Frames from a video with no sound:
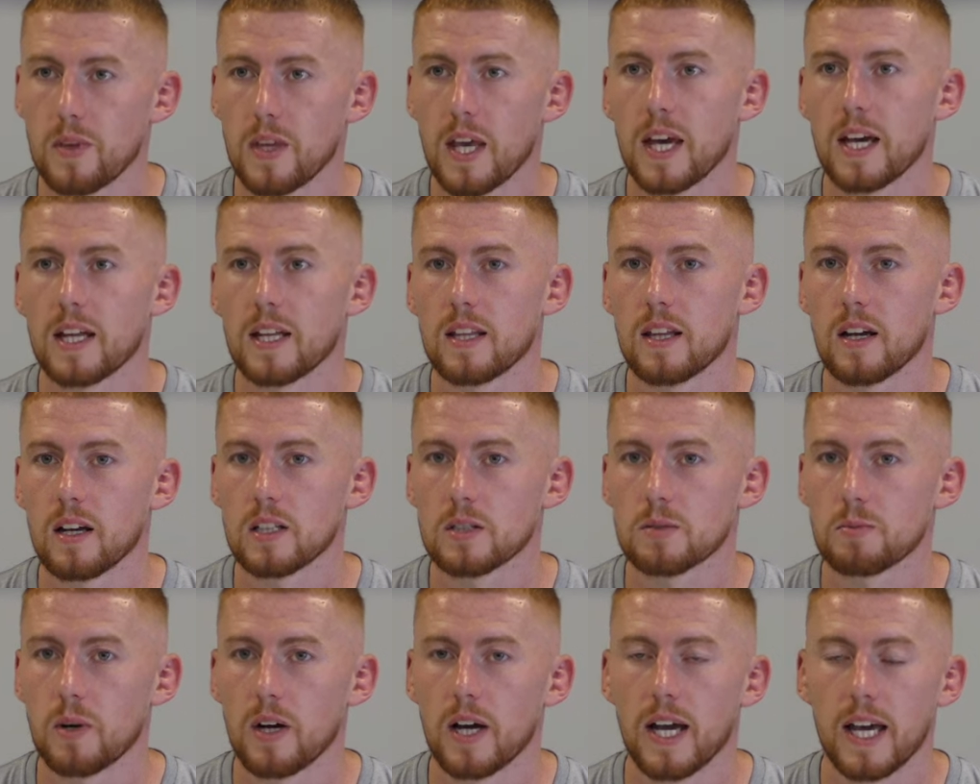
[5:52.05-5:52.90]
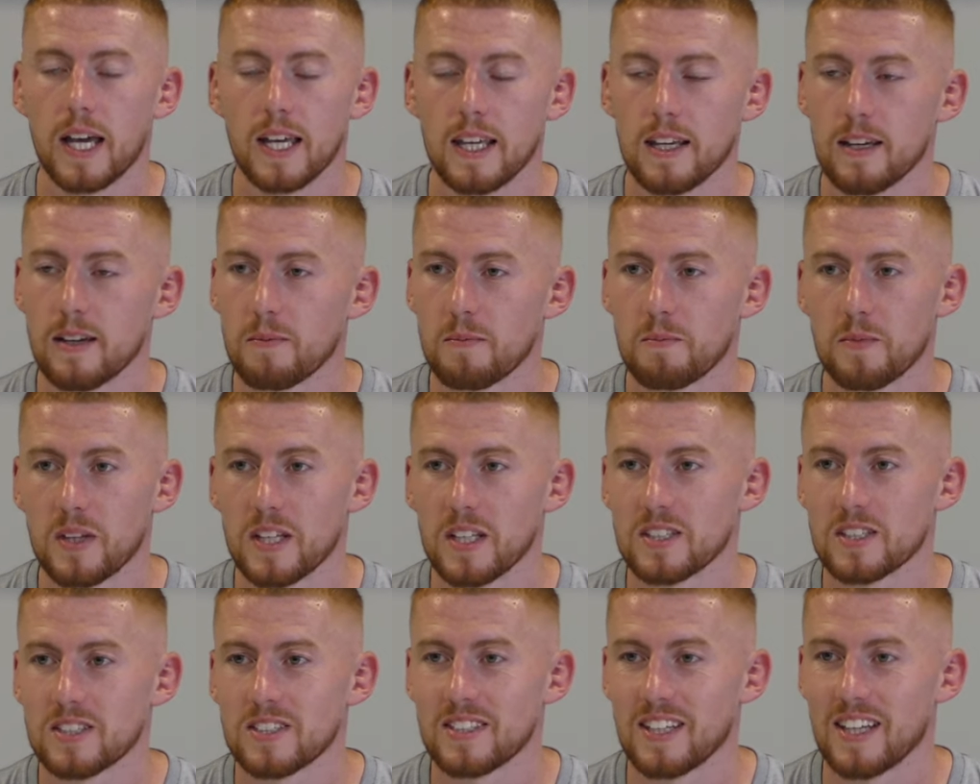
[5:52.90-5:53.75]
Yeah, it does, but I hate it.
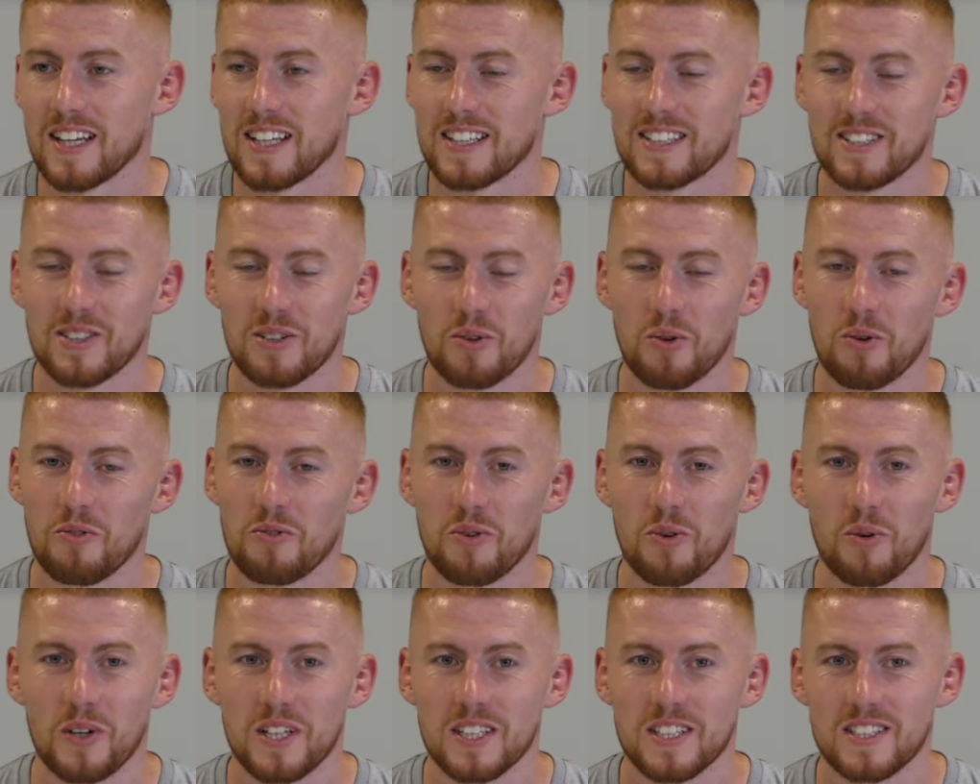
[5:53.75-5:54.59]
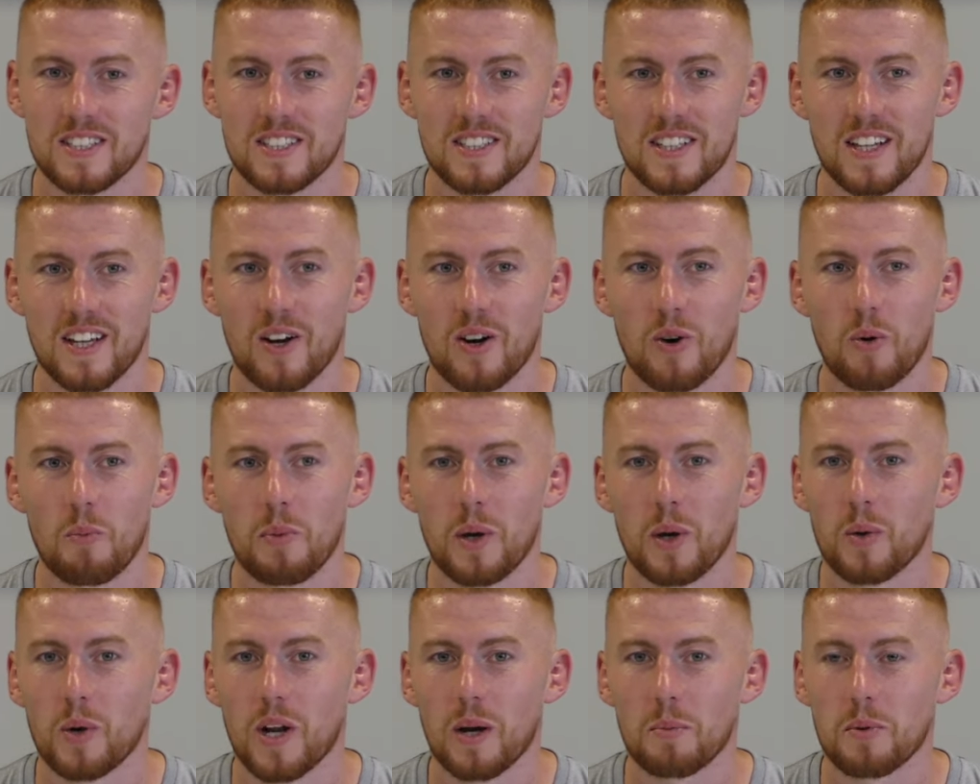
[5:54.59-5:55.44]
It's awful. It's the whole
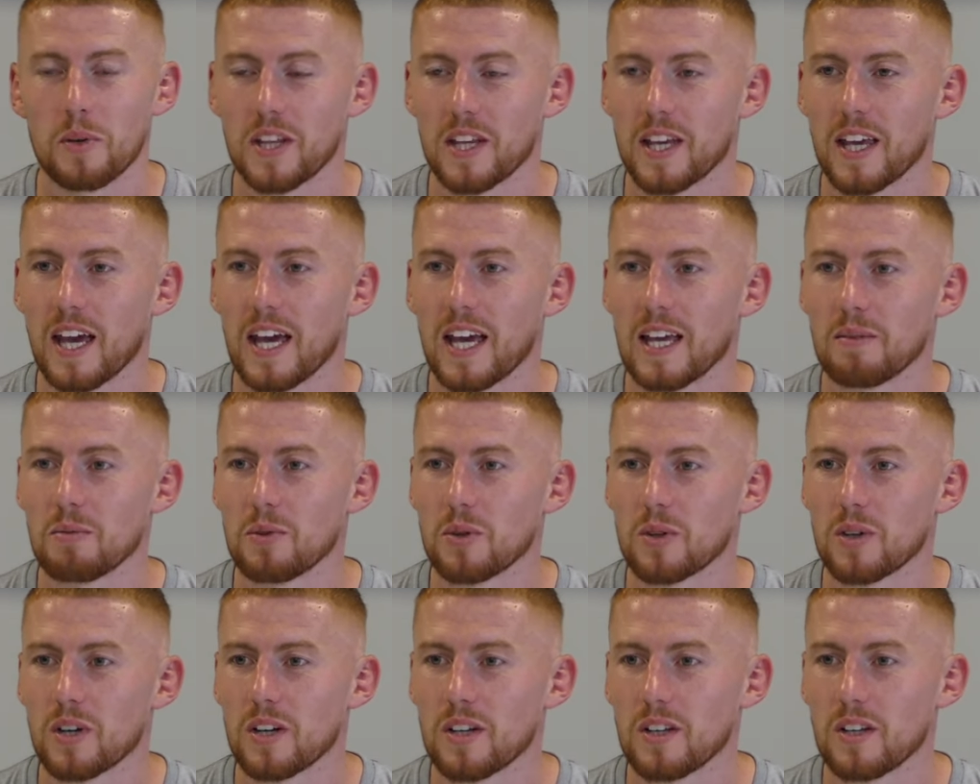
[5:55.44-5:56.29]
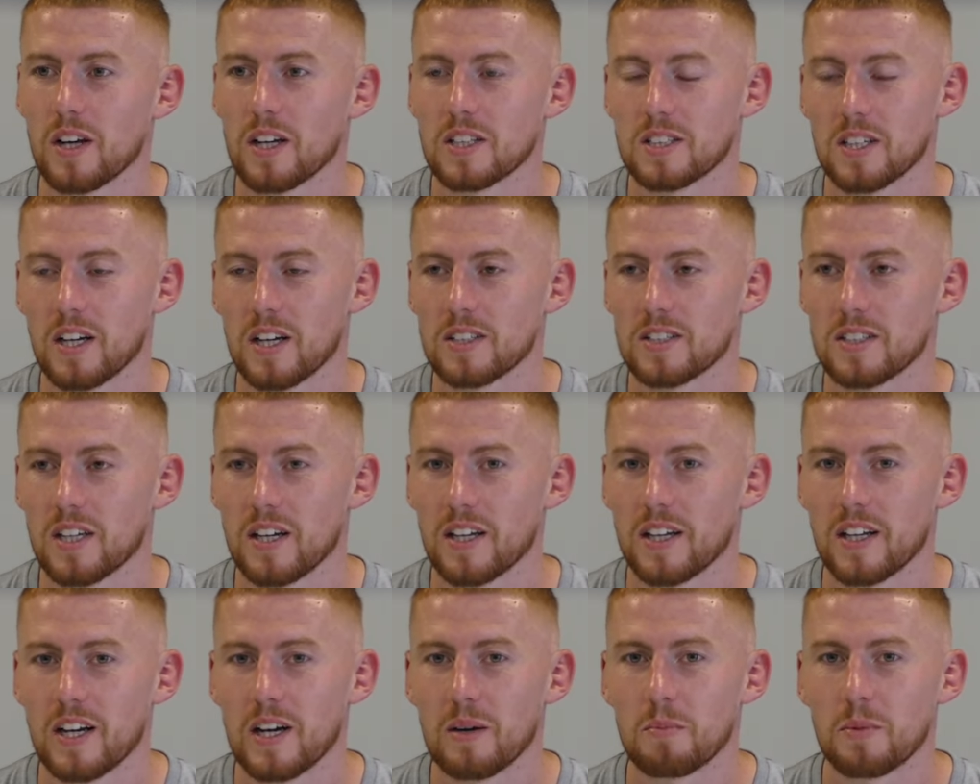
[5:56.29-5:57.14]
build-up of the game. I
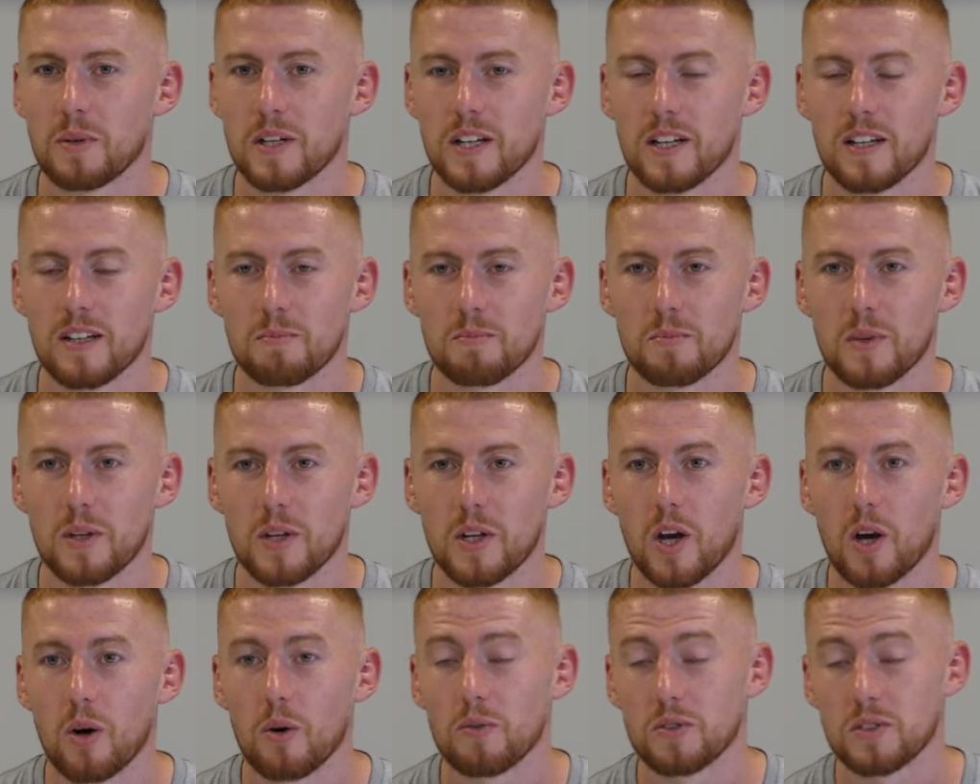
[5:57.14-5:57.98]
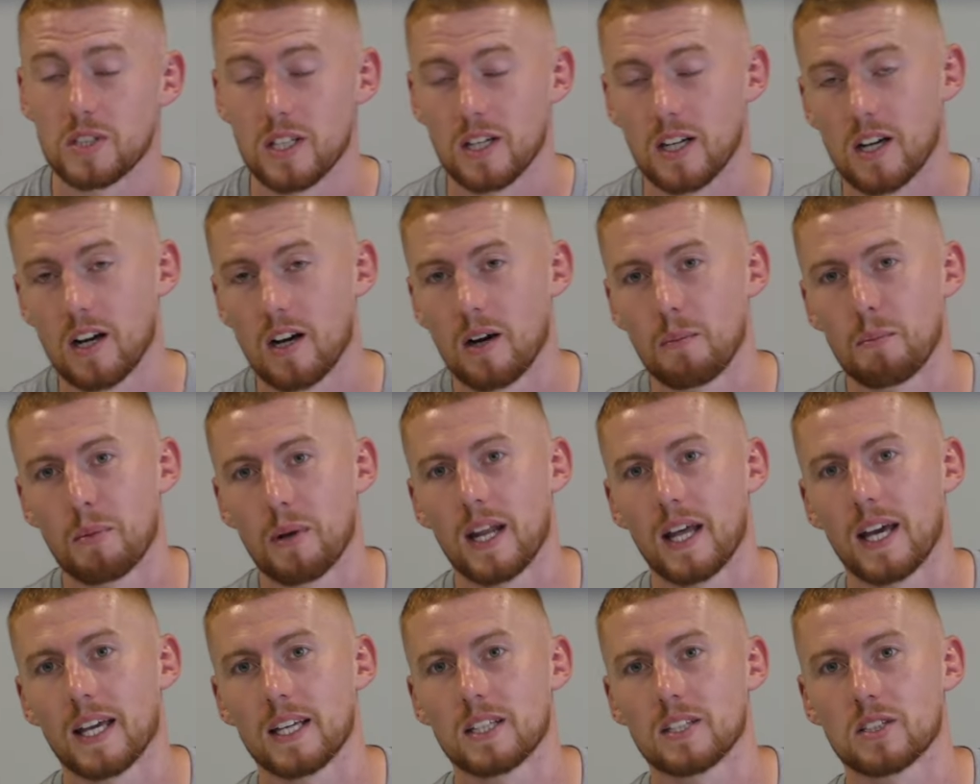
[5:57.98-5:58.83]
turn up and no, obviously I can't
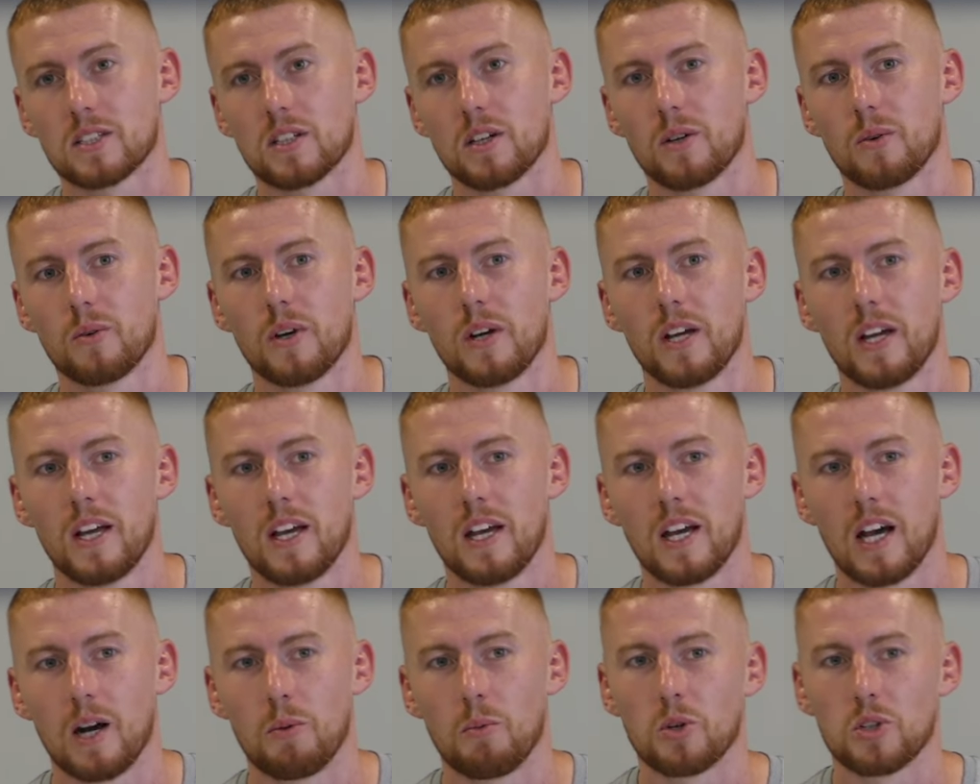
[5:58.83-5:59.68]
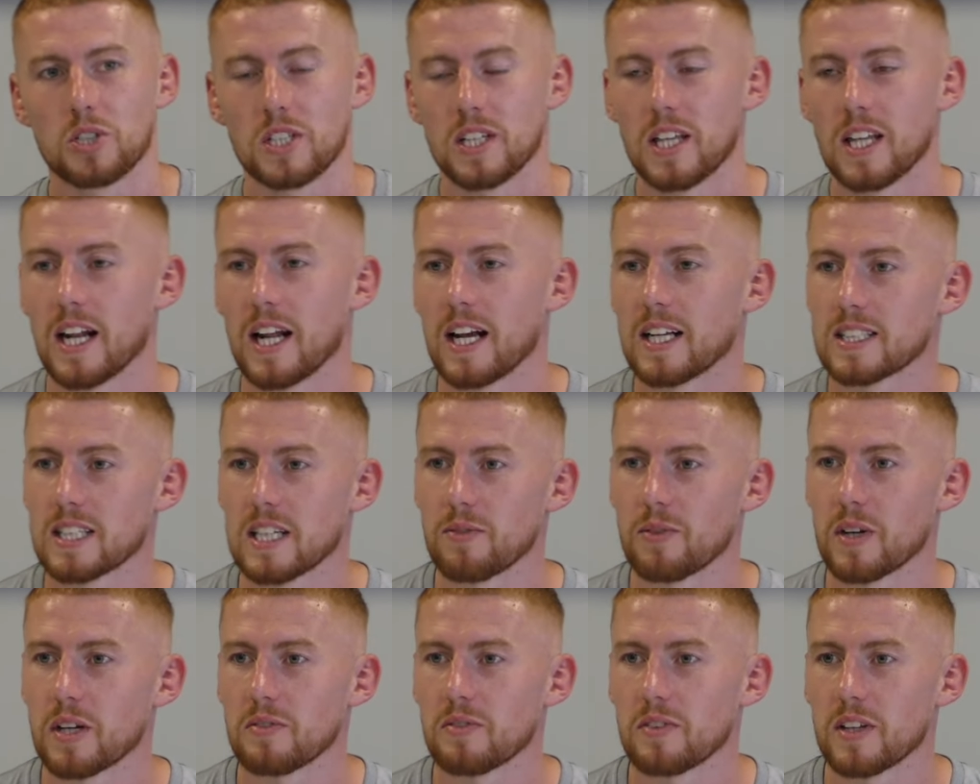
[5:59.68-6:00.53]
play, so I'm watching the lads
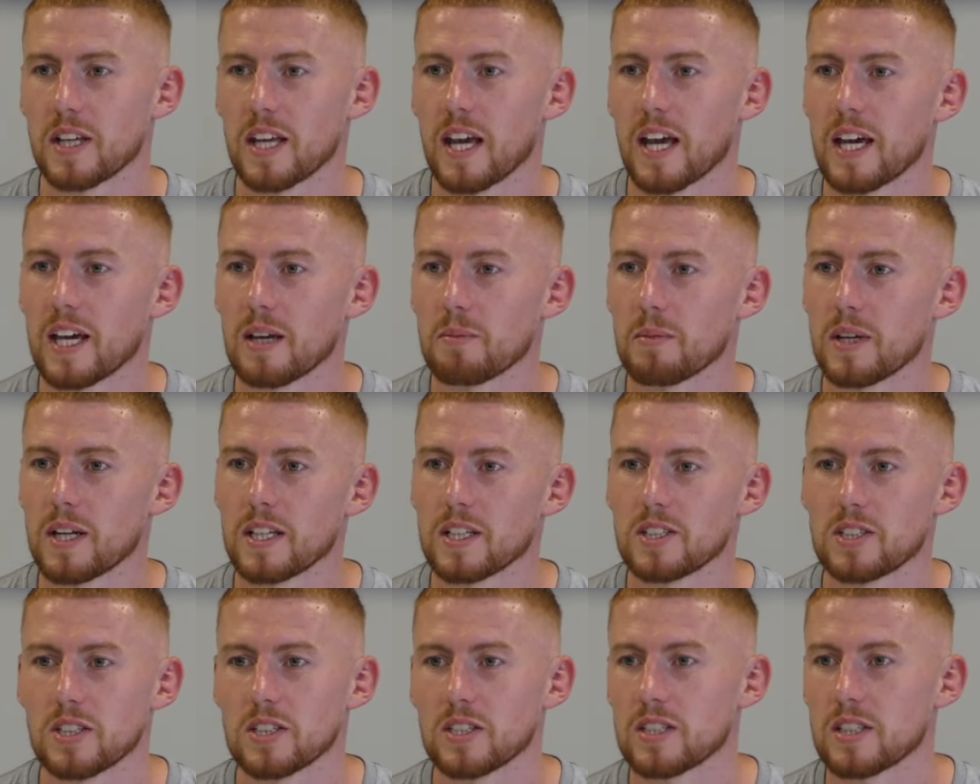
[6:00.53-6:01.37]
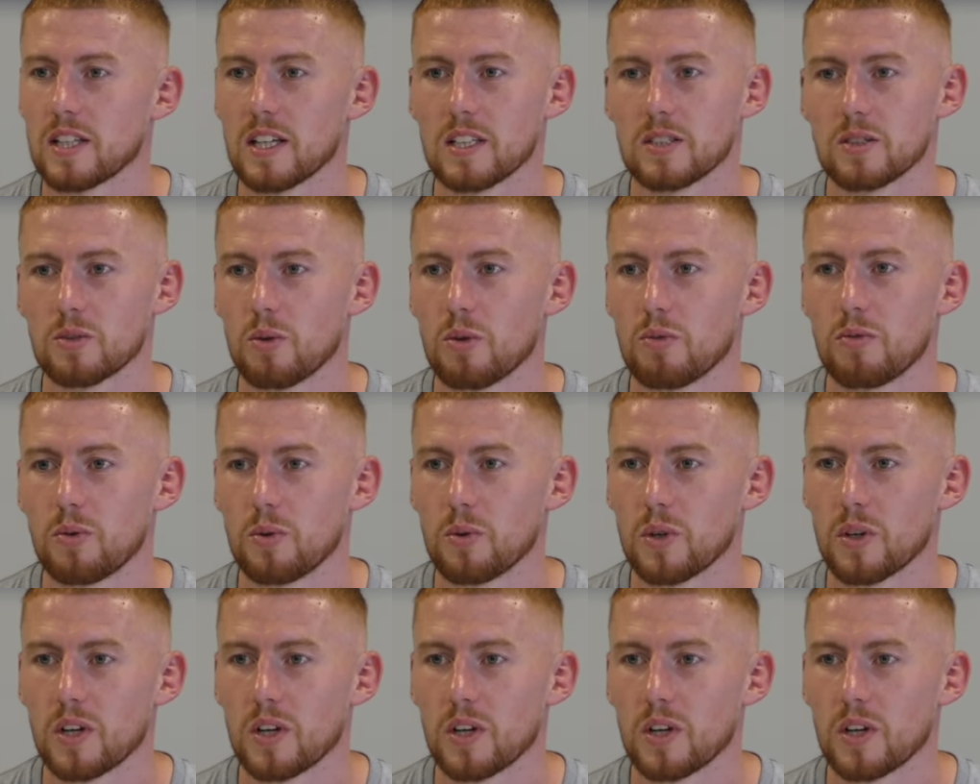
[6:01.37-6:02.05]
get ready for the game, and it's awful.